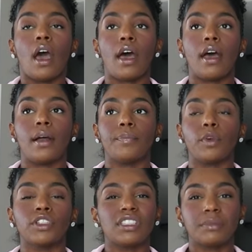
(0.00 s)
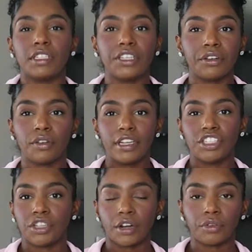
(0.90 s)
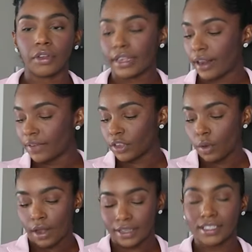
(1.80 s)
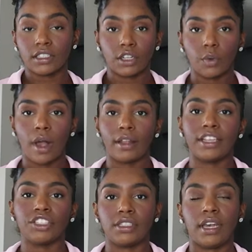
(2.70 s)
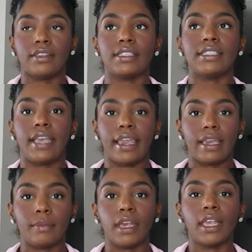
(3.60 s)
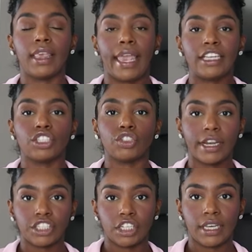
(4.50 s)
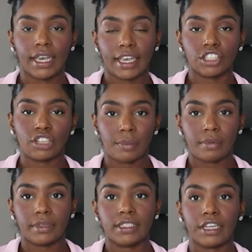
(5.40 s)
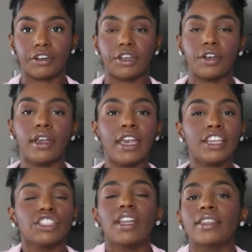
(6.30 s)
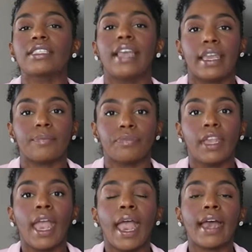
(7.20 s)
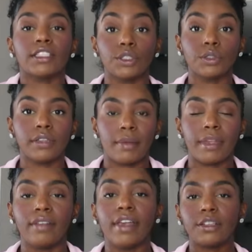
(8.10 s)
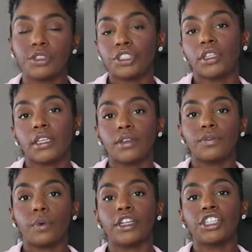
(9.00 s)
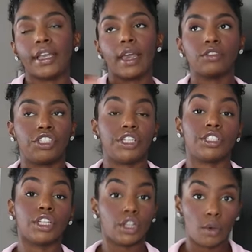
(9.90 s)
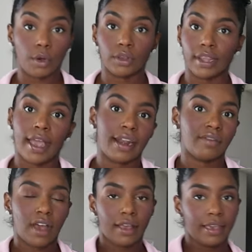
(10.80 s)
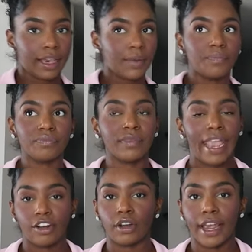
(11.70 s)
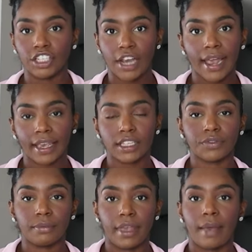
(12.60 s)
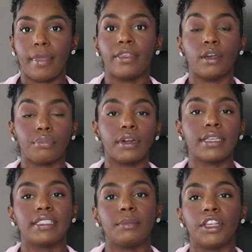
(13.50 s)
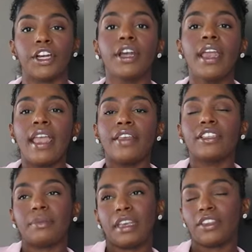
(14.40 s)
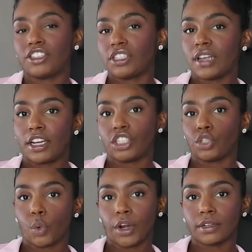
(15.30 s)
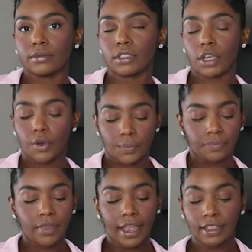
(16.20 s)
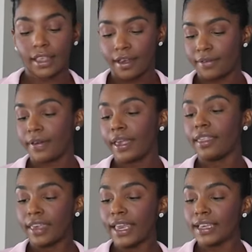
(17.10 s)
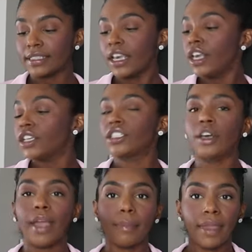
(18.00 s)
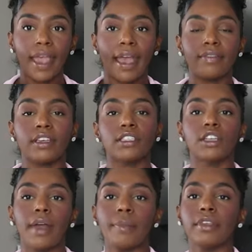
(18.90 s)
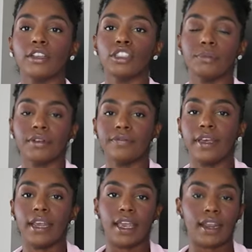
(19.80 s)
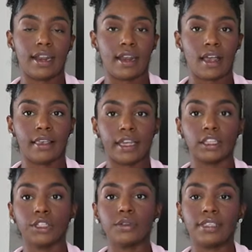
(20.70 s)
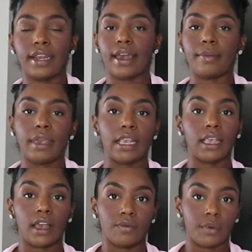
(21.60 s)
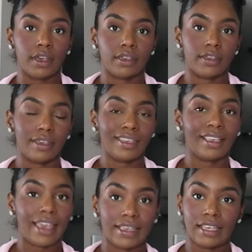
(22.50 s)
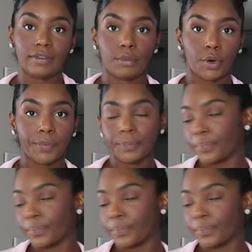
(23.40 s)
or just the material in general, like not even the quality, this is good quality. It's just not the same, like stretchy-ish type of material. It's just not the same as Lululemon. If that's what you're looking for, check out SHEIN's Glow Mode line. I've got like 8 or 9 jackets from them, and they're pretty similar. To me, they're just not as short. So I love these. So happy I have these. So happy they're super fitted and not like loose, and I'm in love with the length even more.